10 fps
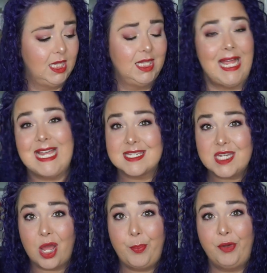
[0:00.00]

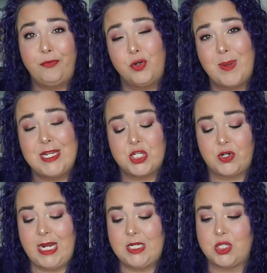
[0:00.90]
Last up for my
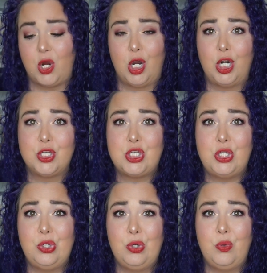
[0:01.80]
strikes are
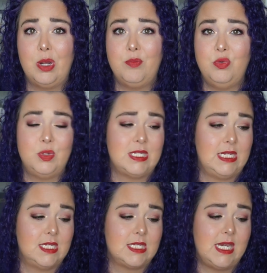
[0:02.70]
two mousses.